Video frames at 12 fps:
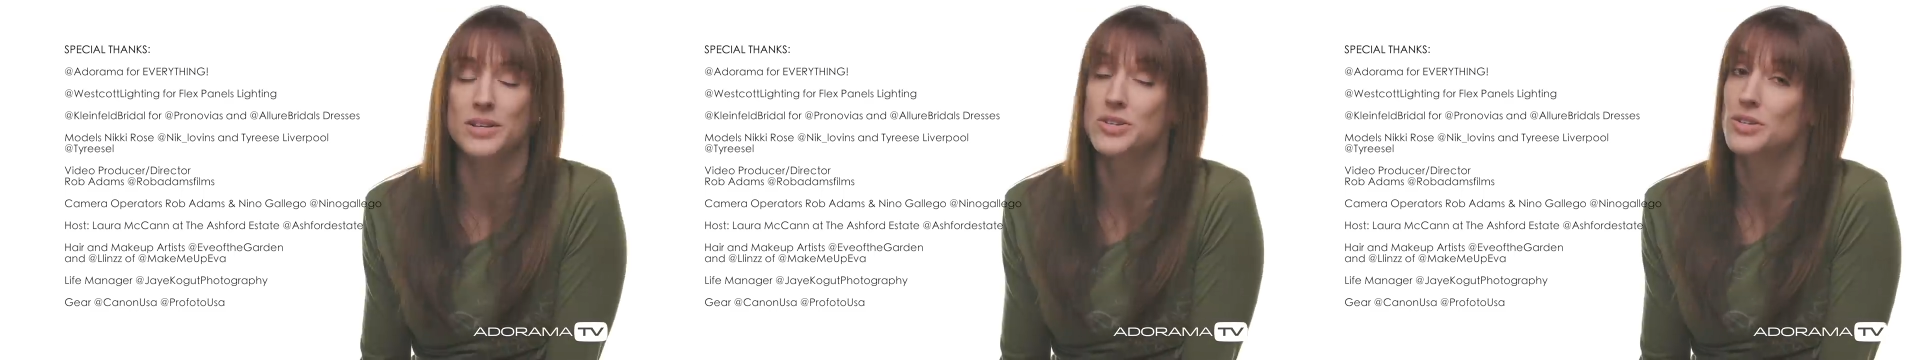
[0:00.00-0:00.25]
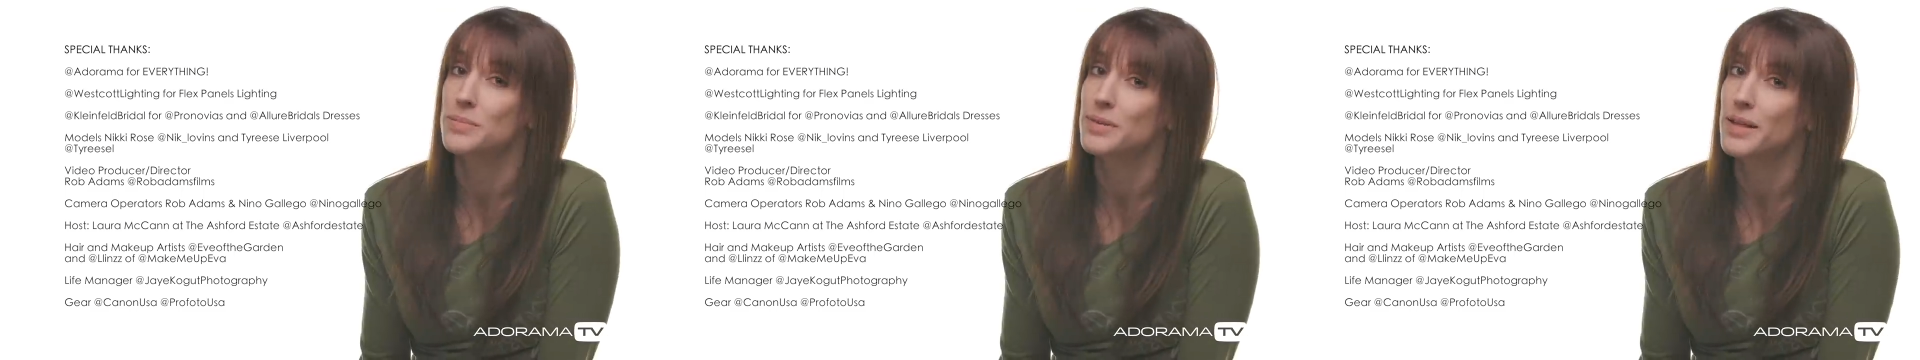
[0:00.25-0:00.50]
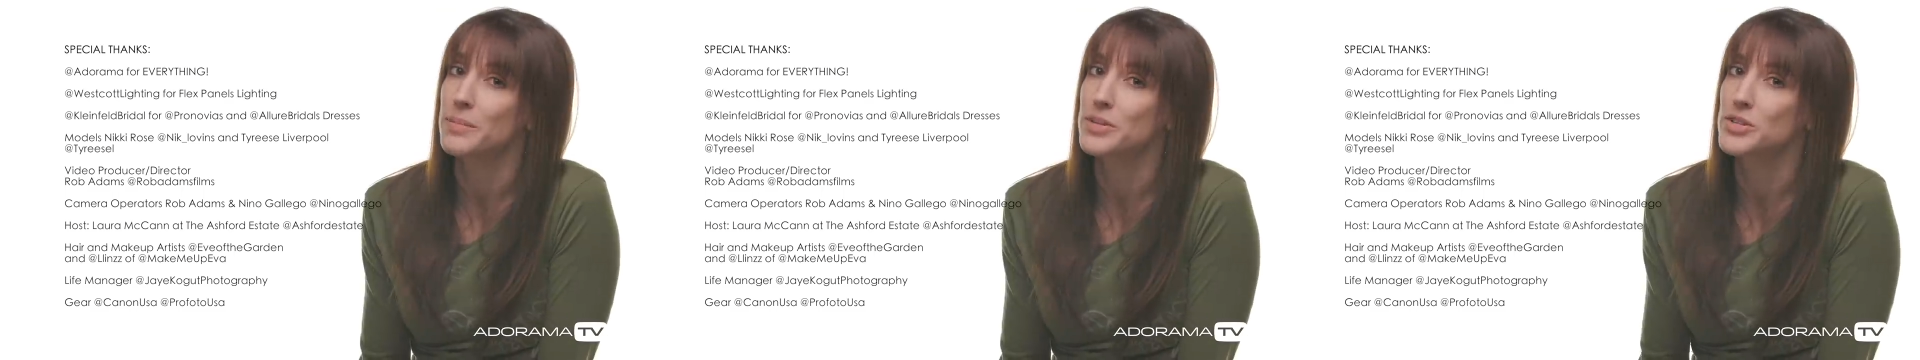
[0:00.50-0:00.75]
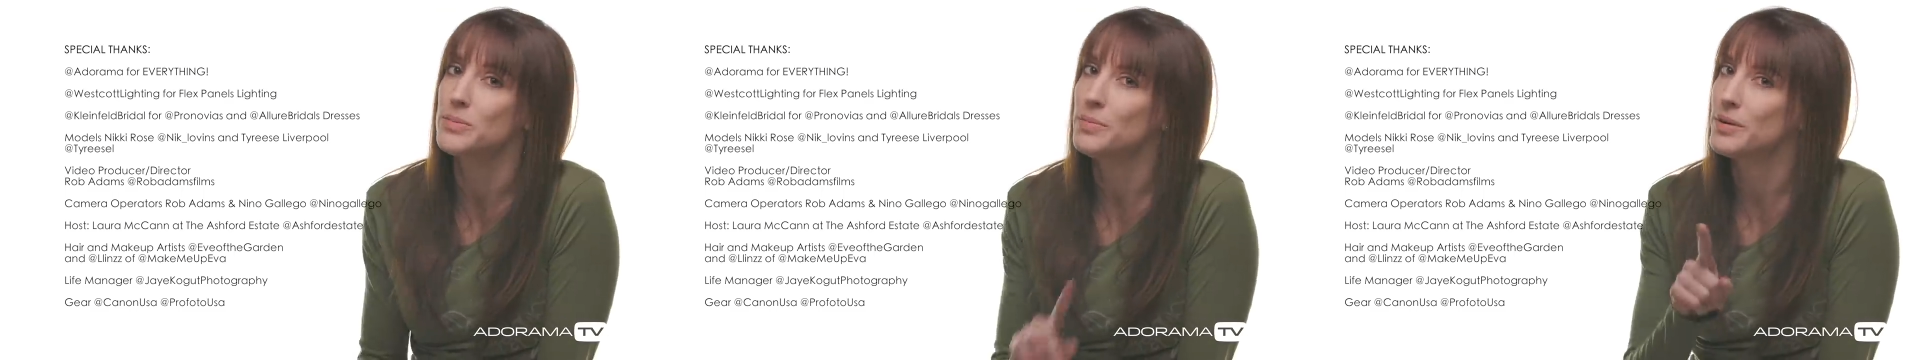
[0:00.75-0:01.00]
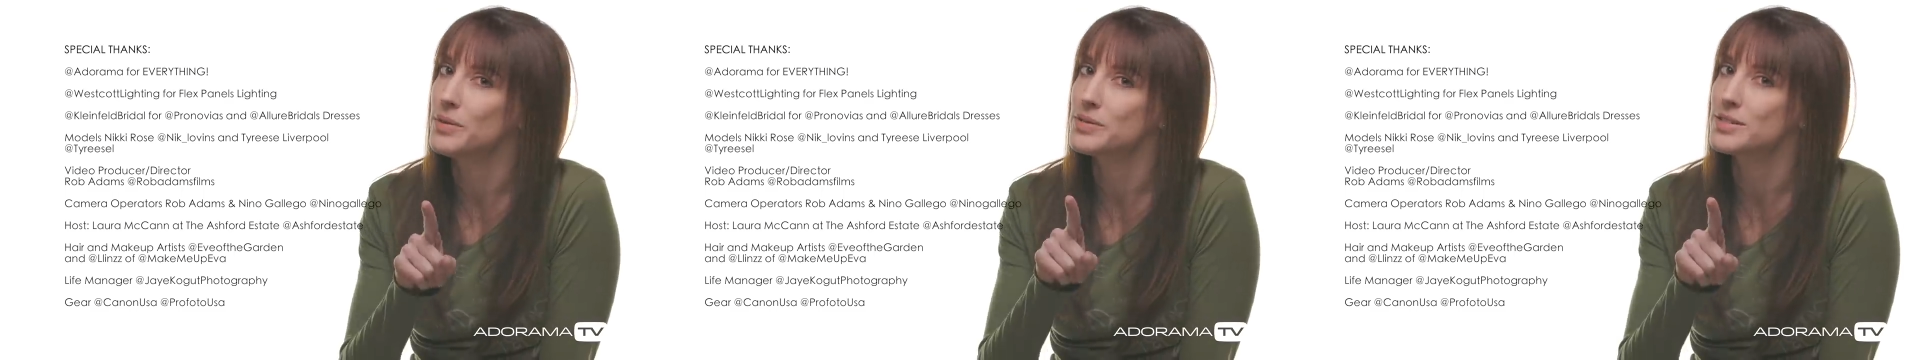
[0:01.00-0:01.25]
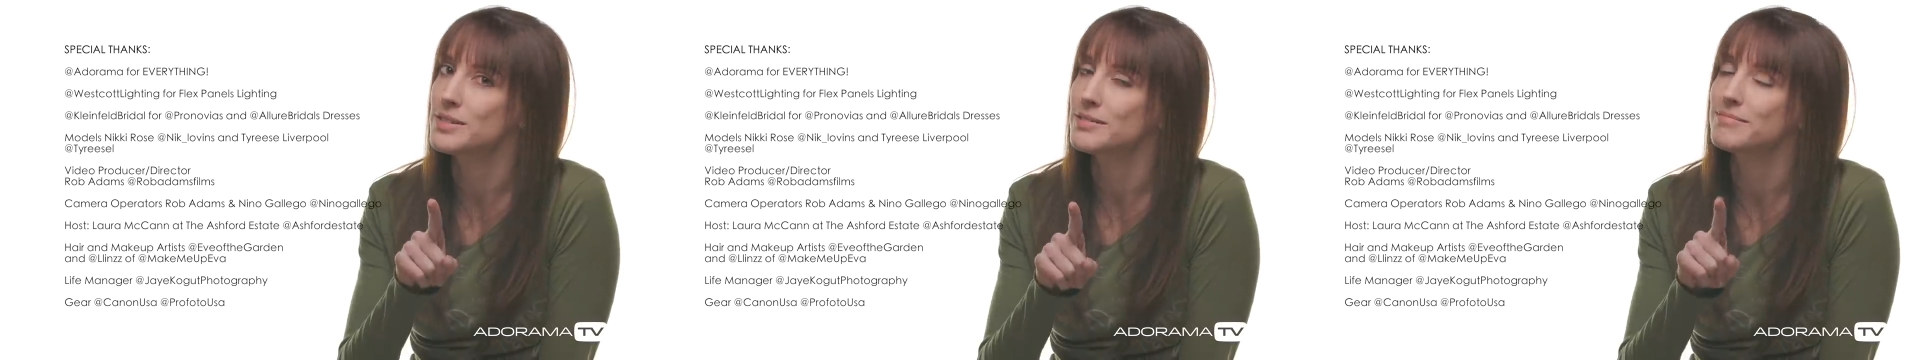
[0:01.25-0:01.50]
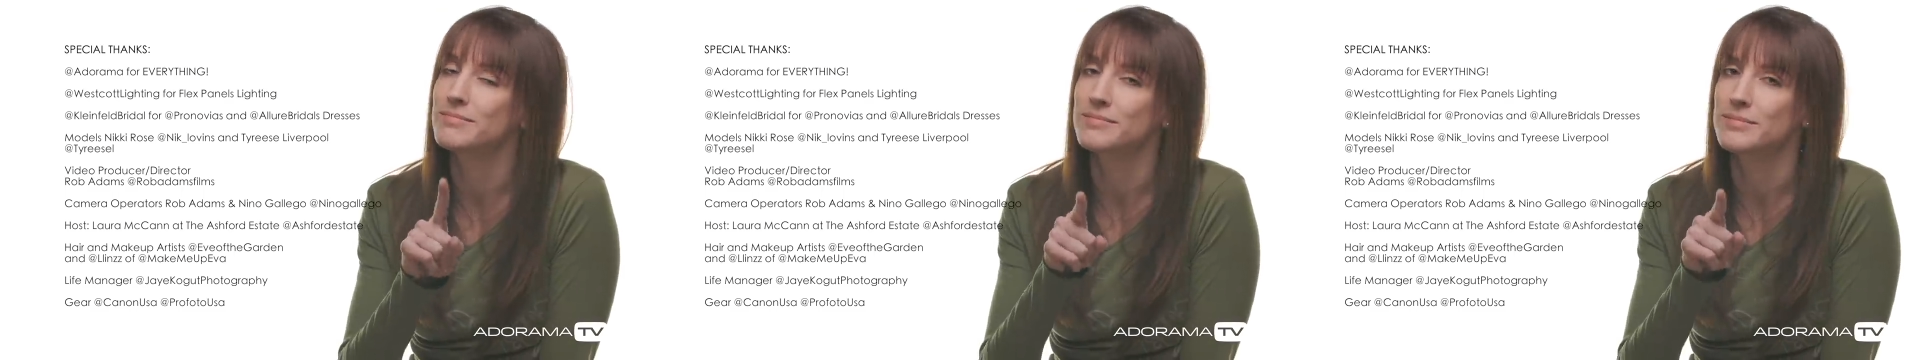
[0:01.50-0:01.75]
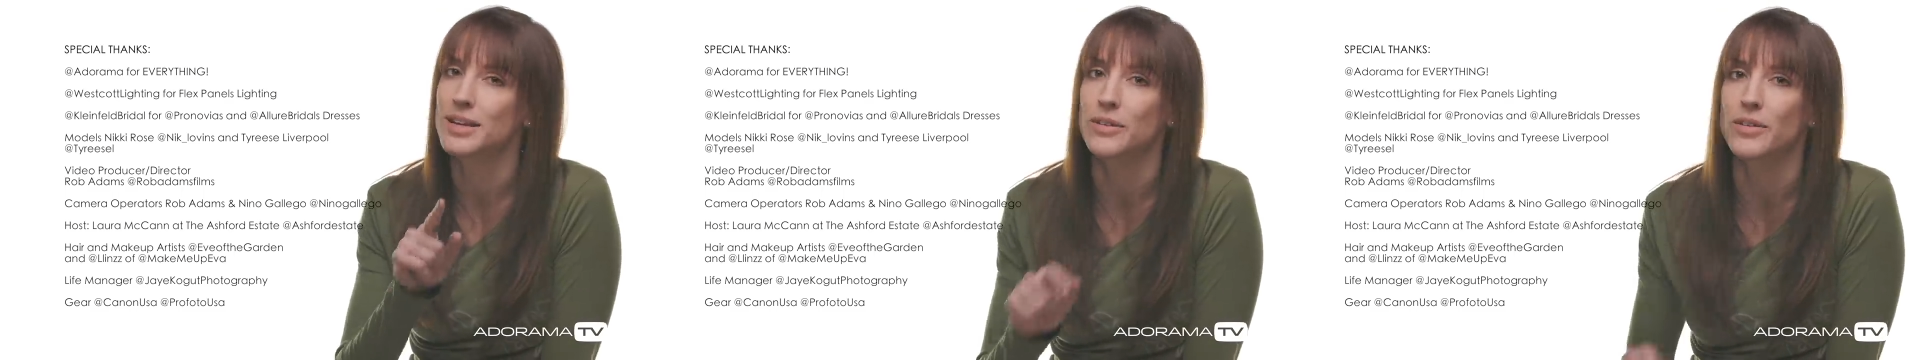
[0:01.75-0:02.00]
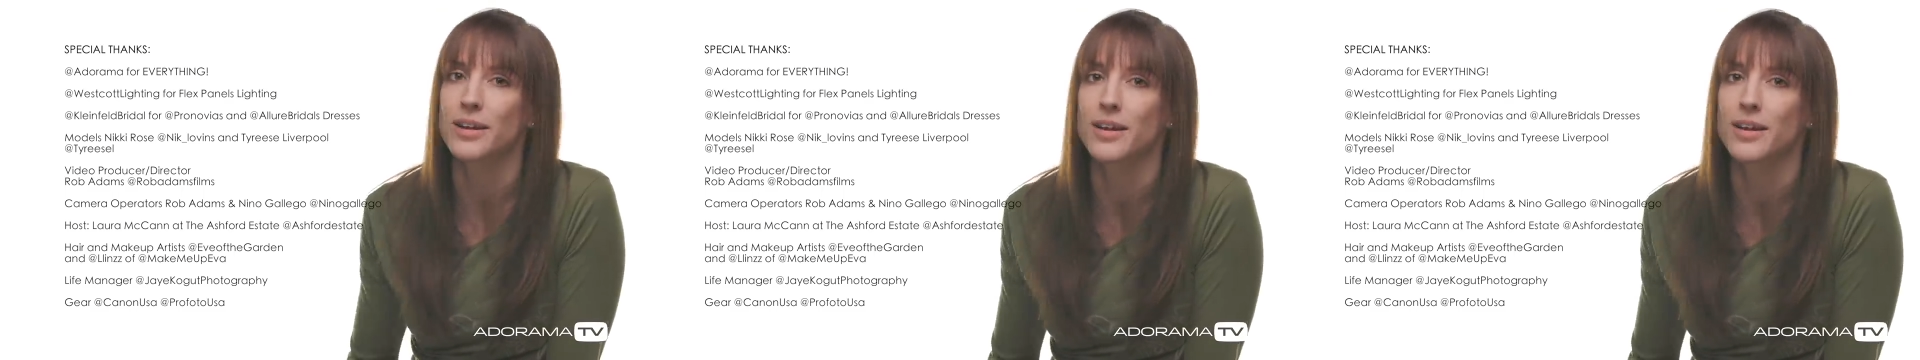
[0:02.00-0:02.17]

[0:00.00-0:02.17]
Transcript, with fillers: It shouldn't be that much in post. Get a right